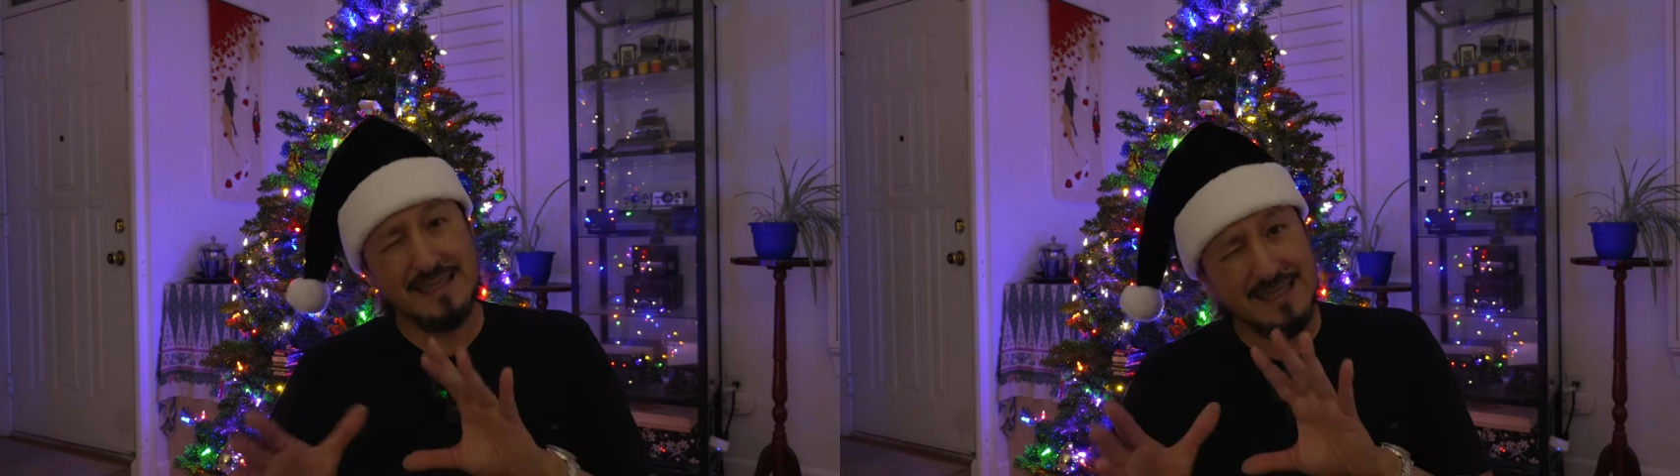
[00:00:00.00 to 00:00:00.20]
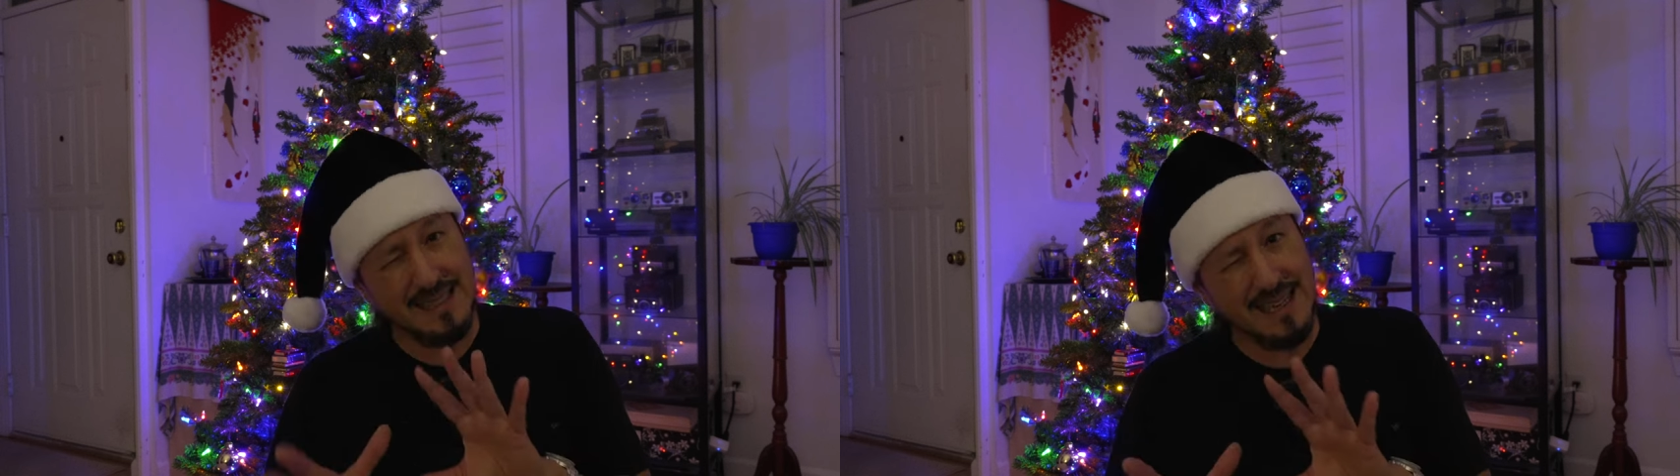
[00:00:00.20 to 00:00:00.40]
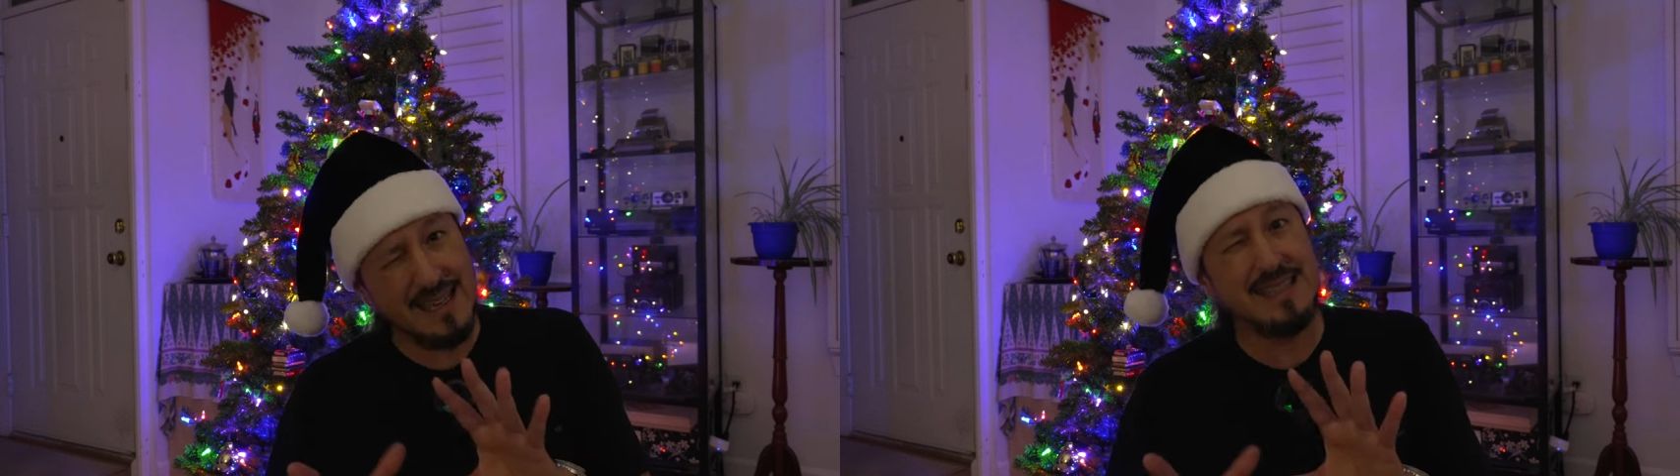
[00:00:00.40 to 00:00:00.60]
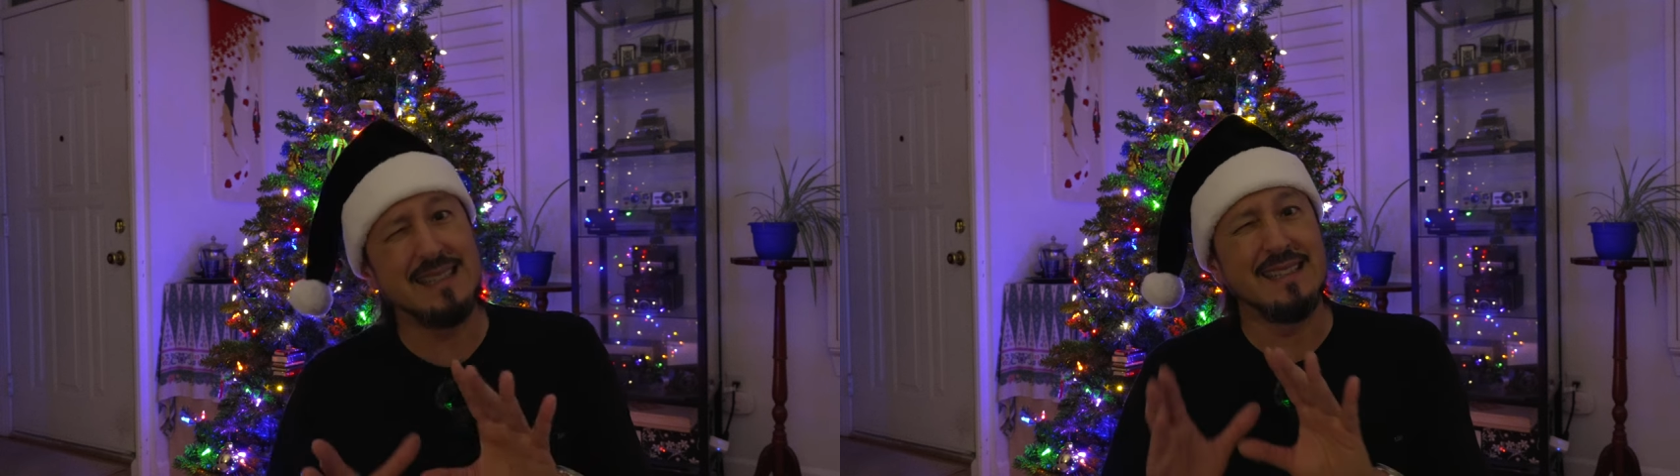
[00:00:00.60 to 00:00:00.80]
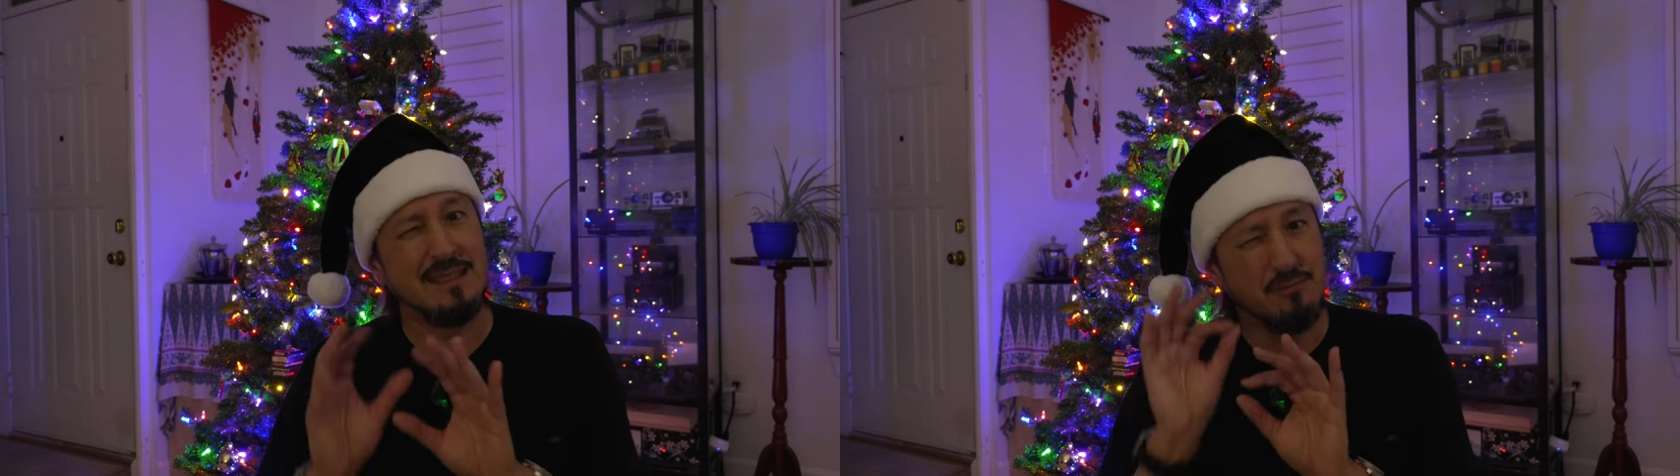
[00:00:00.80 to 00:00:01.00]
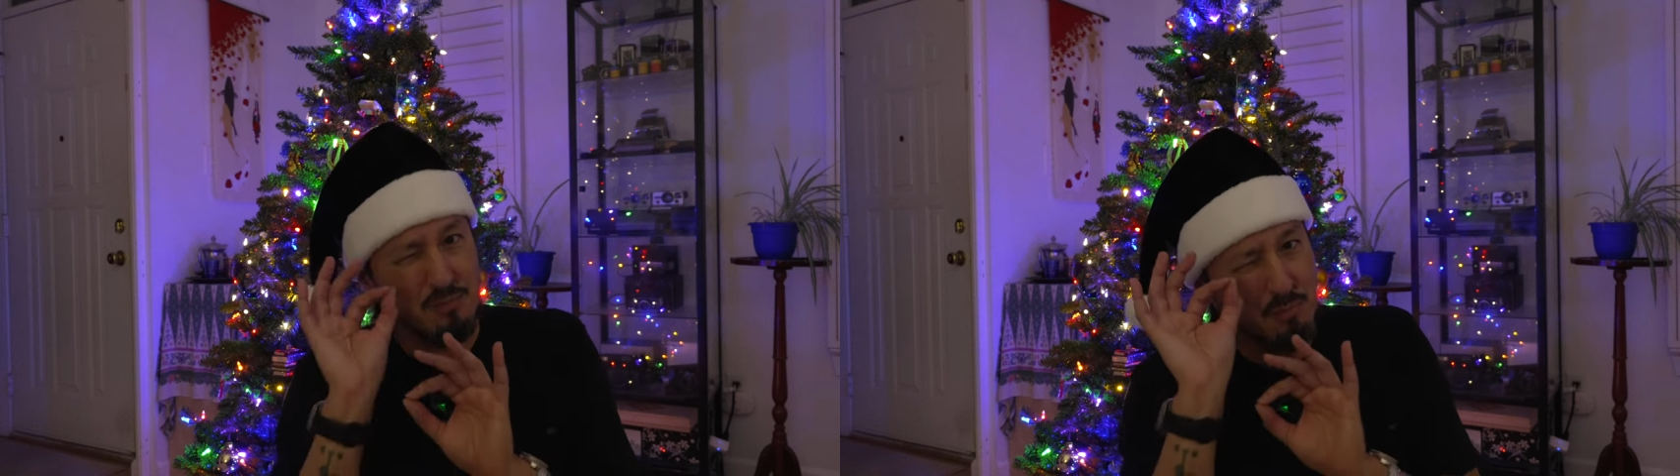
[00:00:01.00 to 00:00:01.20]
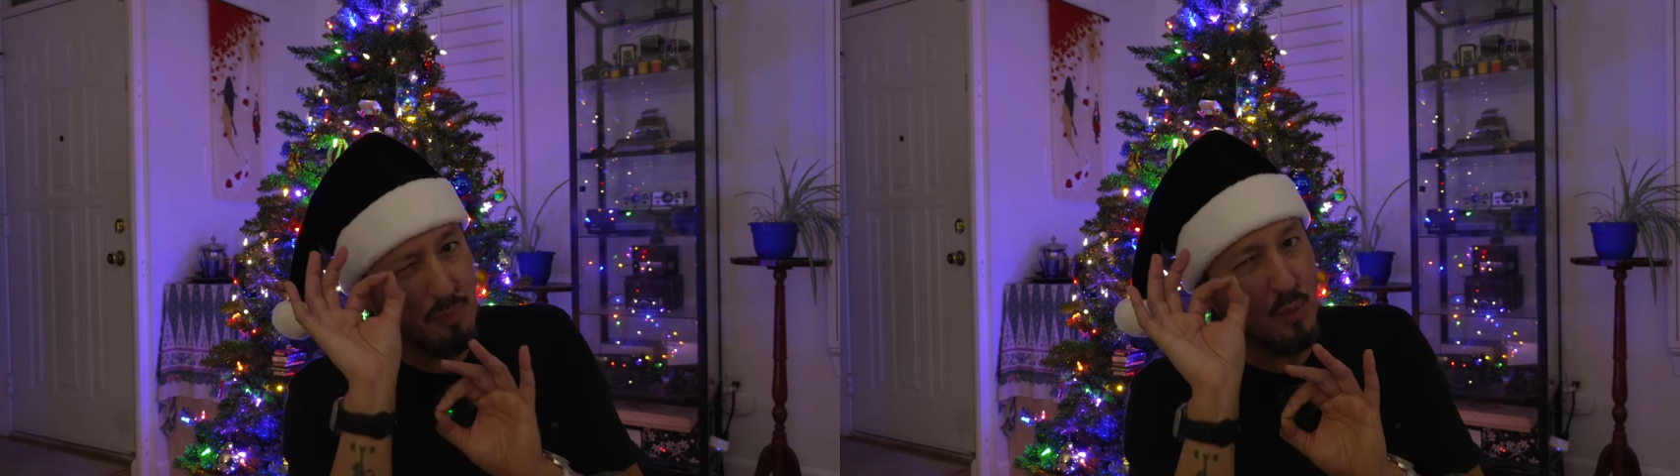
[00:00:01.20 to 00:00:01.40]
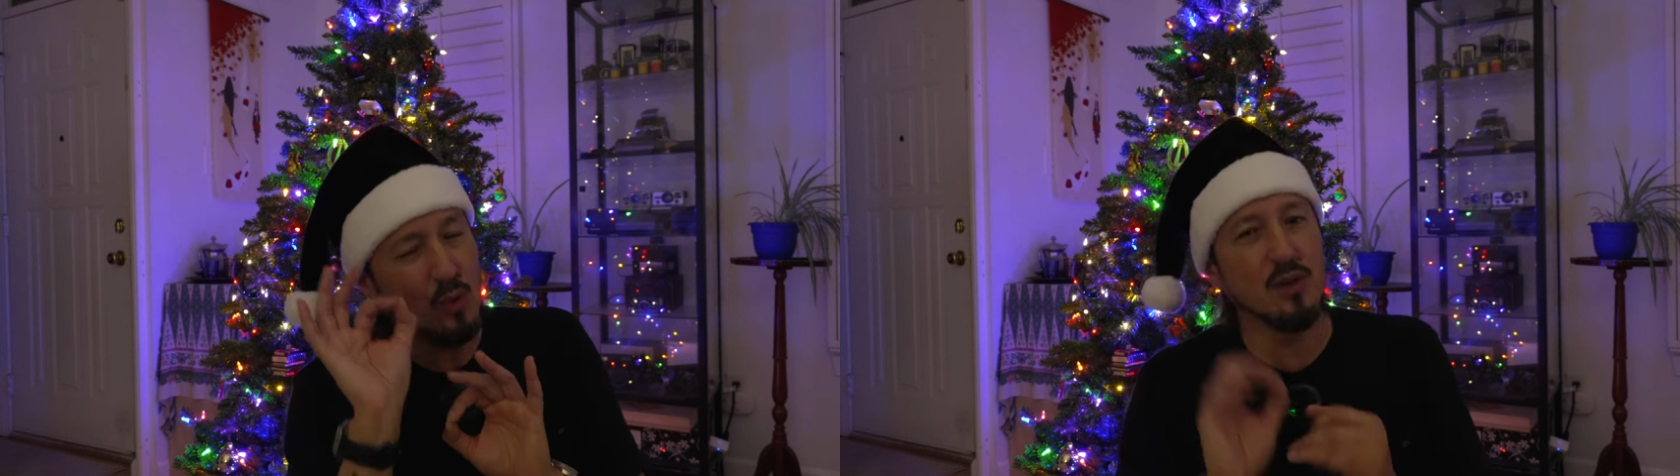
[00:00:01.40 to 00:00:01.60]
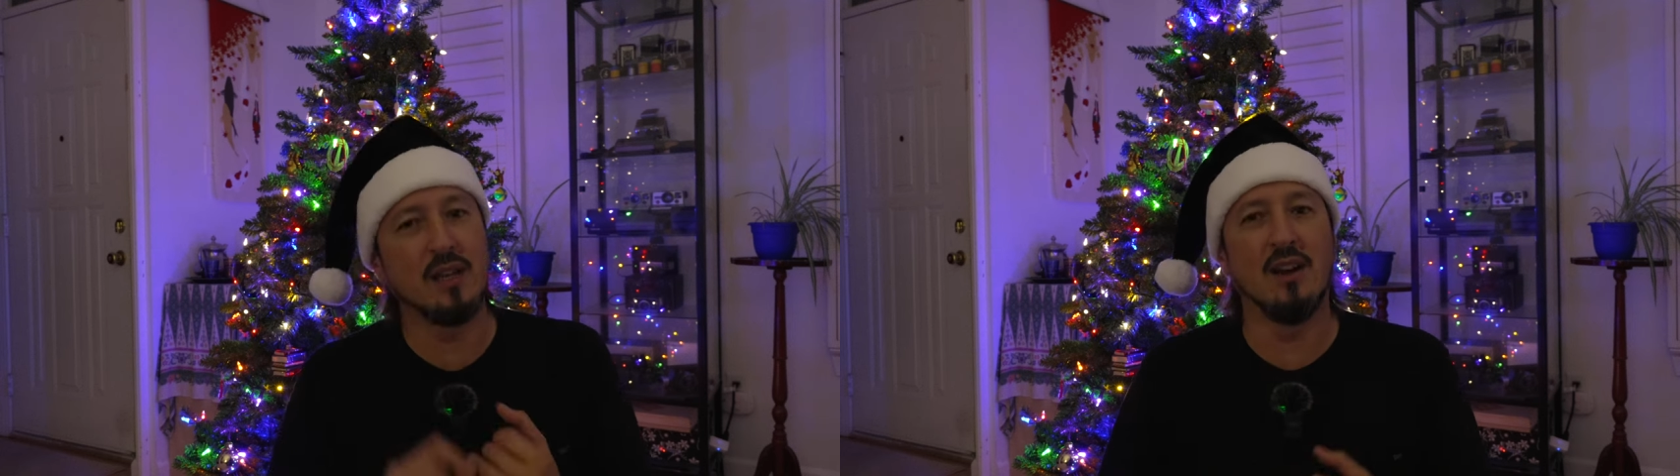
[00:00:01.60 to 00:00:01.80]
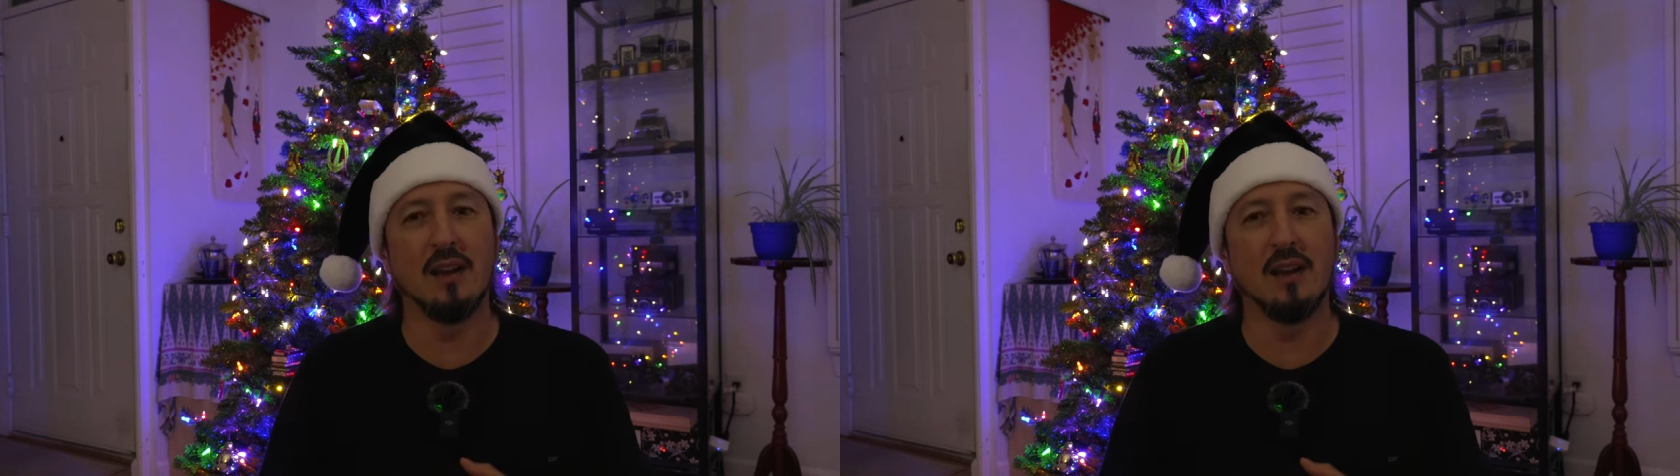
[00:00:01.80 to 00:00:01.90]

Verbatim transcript: kinda bordering